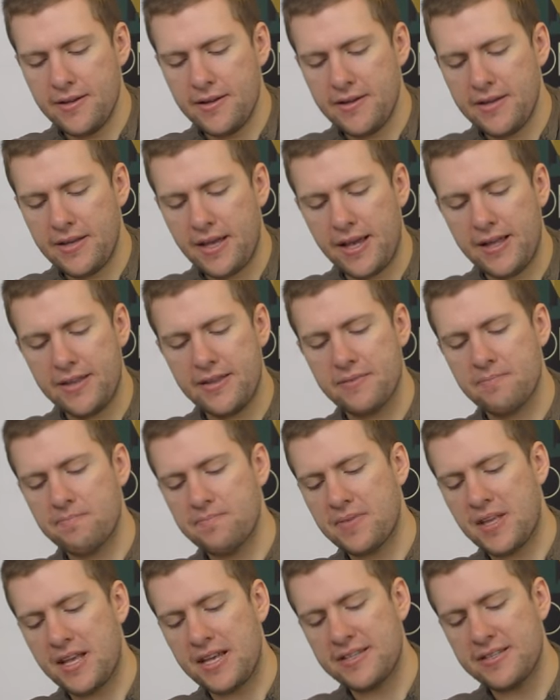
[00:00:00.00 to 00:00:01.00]
Yeah, the,
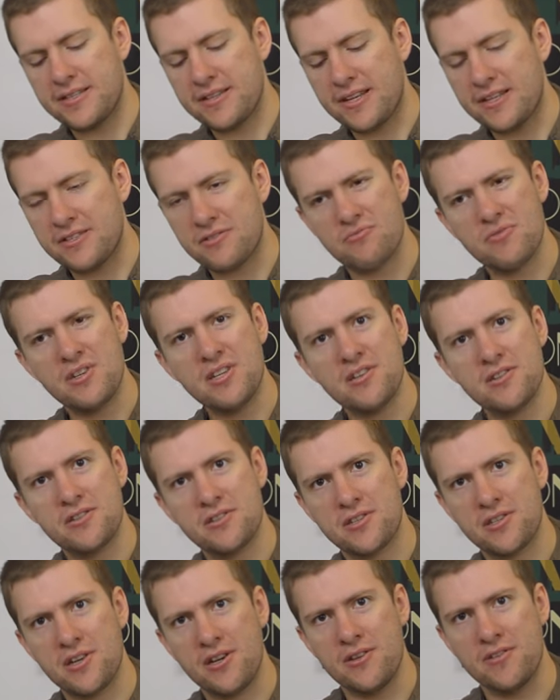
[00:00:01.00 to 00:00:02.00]
it's, it's a really good
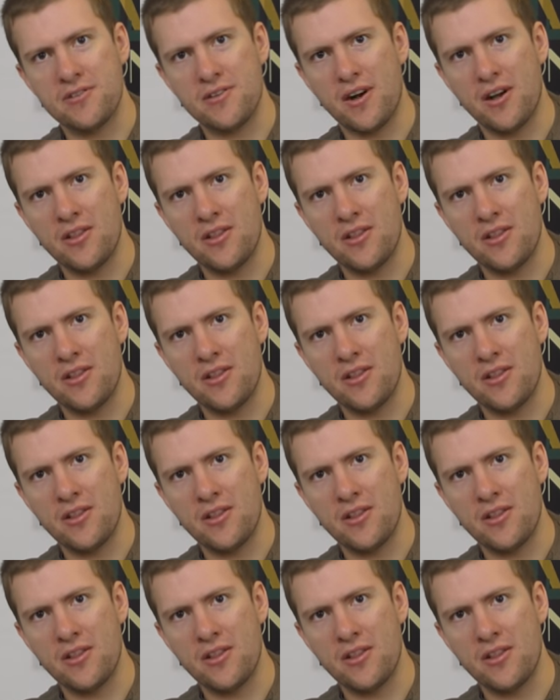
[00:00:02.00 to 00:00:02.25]
show.